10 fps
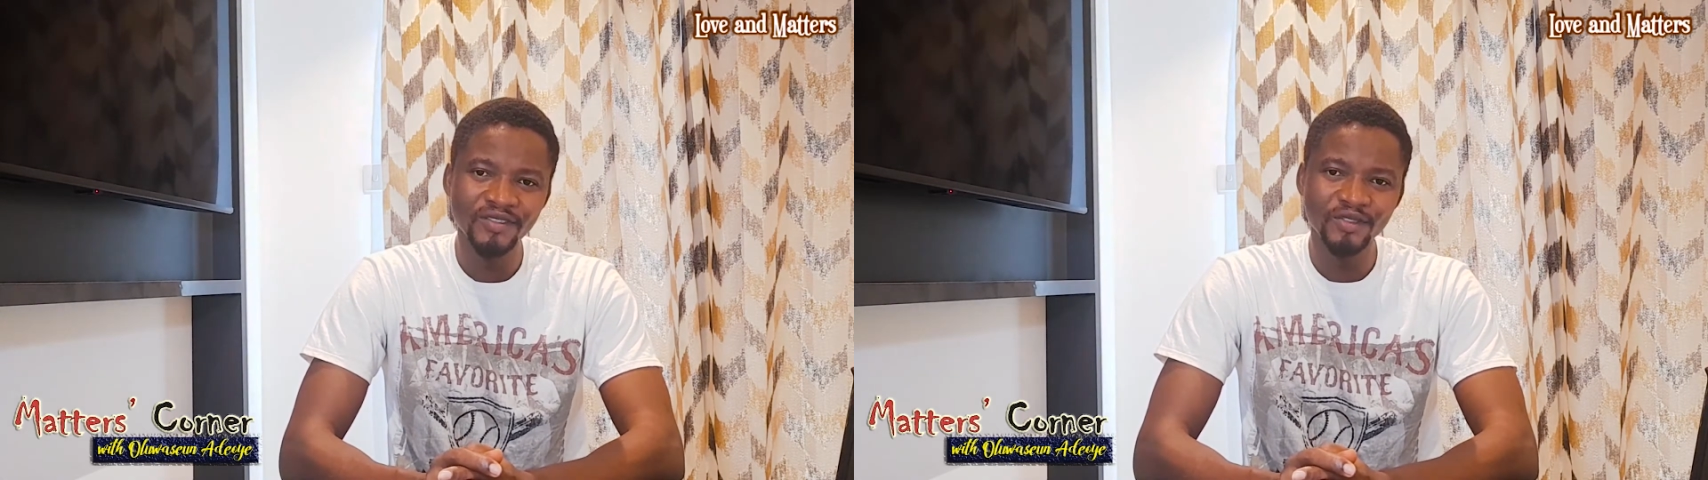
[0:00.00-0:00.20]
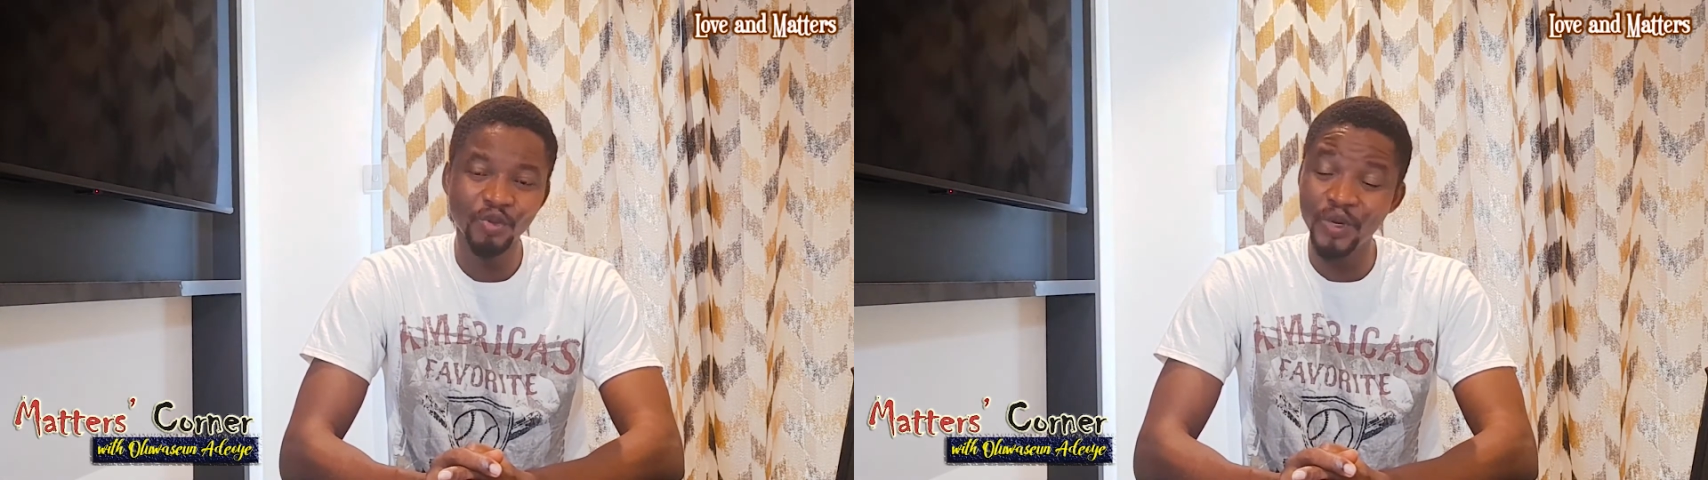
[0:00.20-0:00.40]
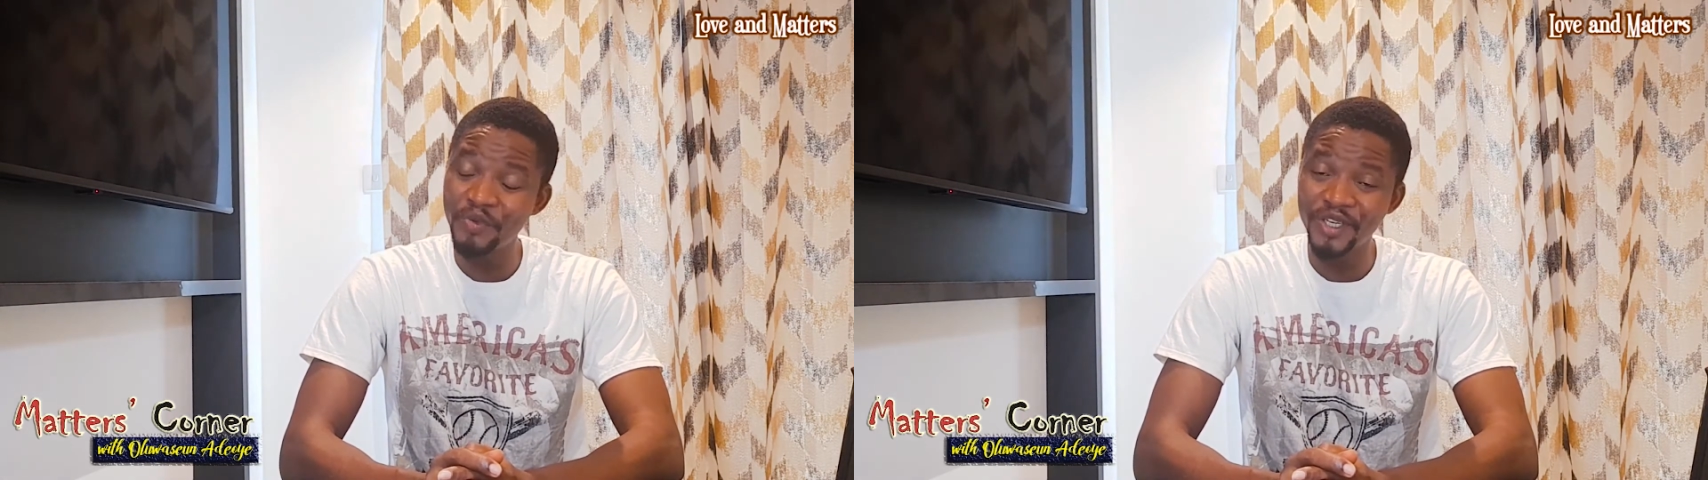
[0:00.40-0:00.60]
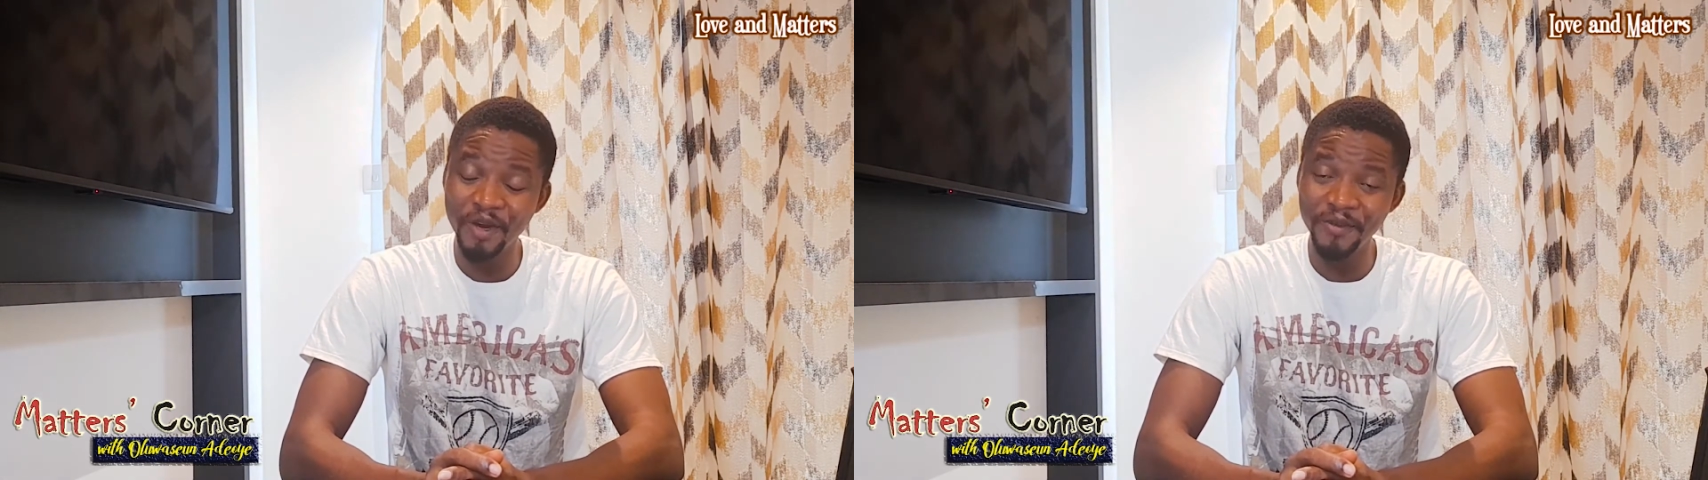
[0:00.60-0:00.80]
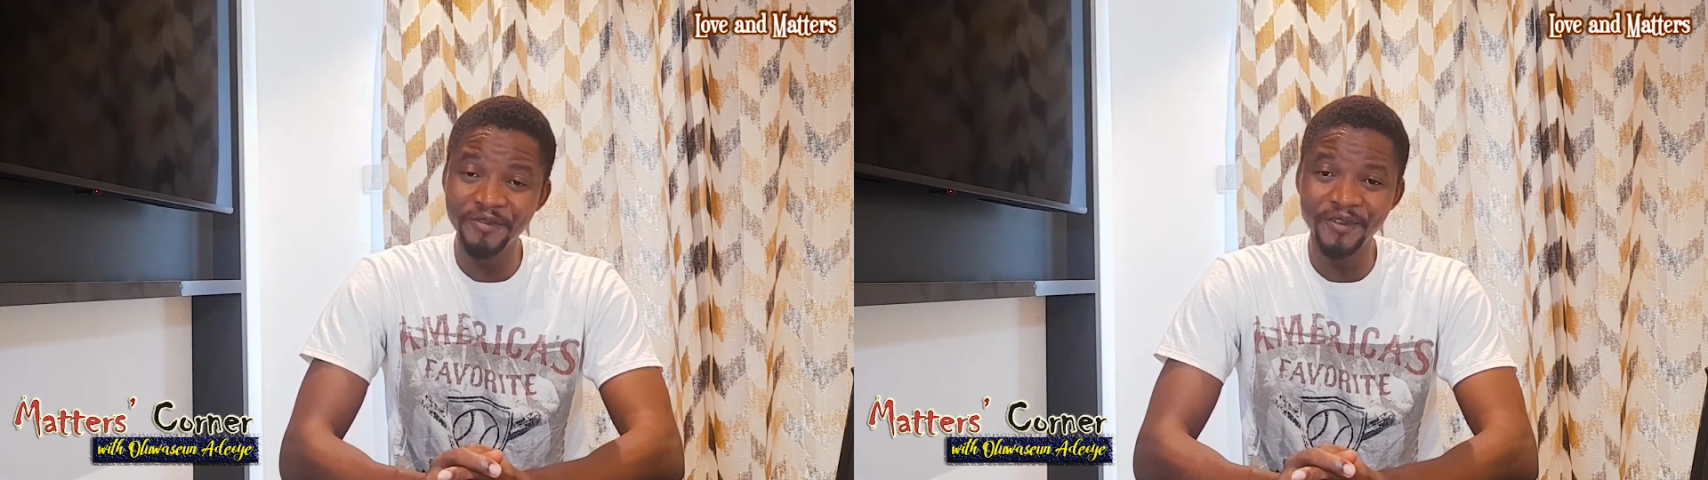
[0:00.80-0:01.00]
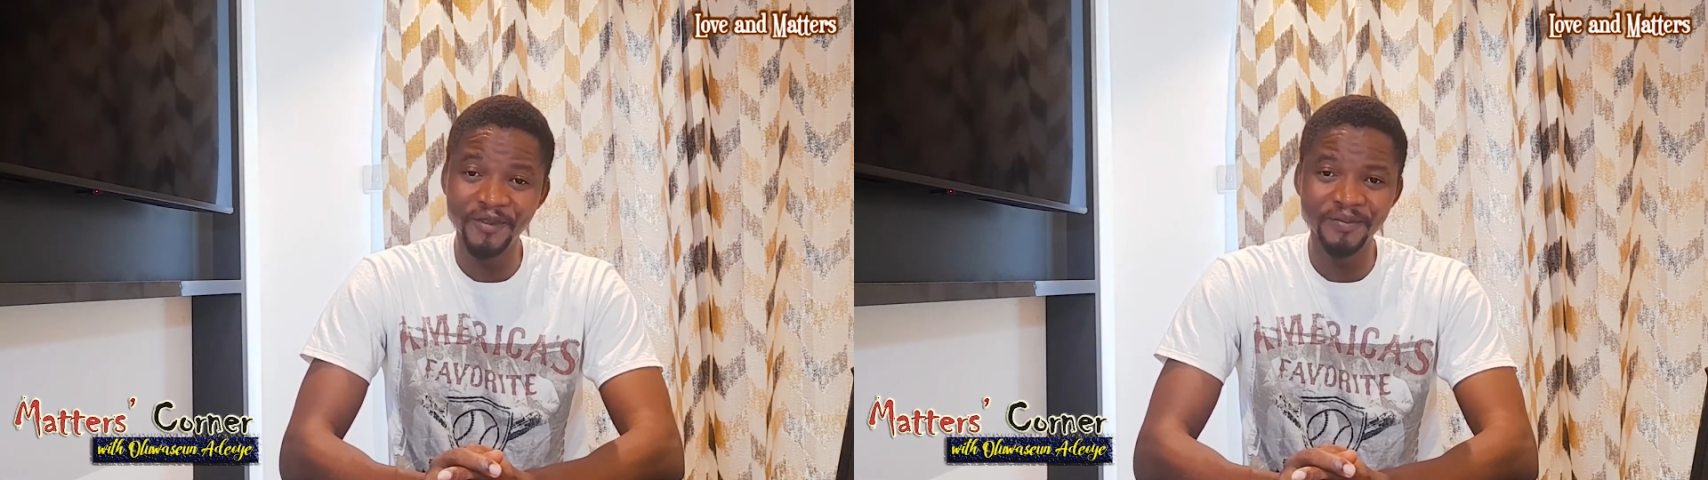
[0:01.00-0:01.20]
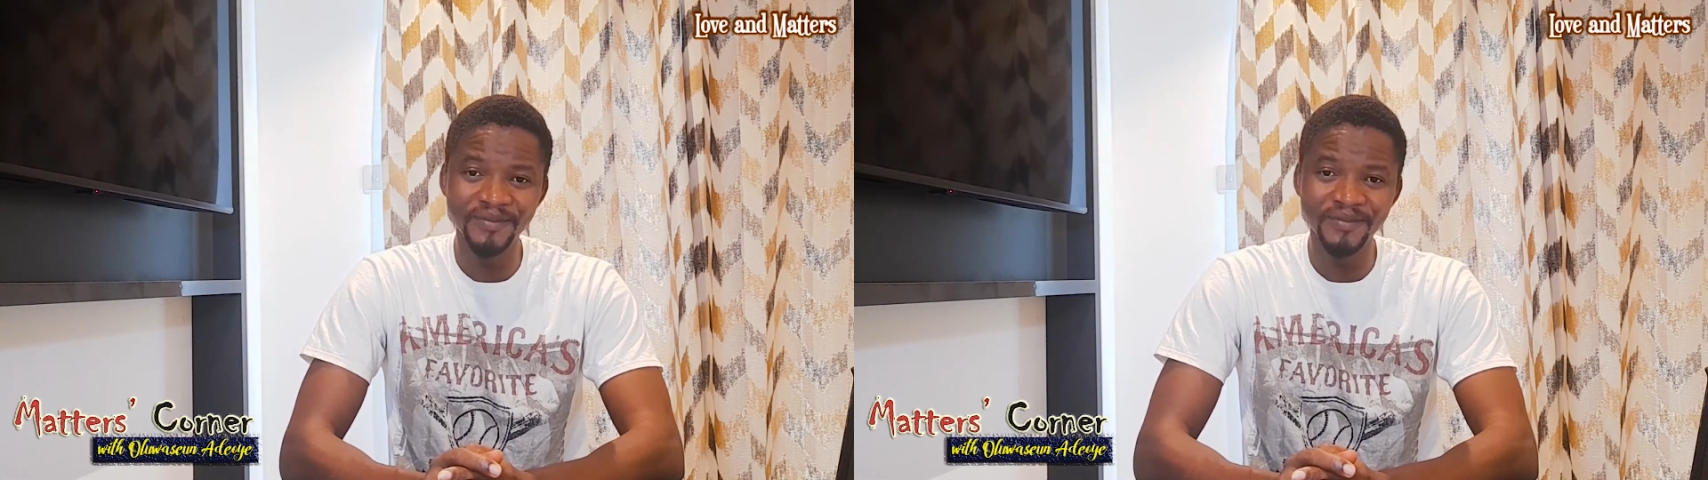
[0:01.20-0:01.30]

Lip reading: to where we're coming from,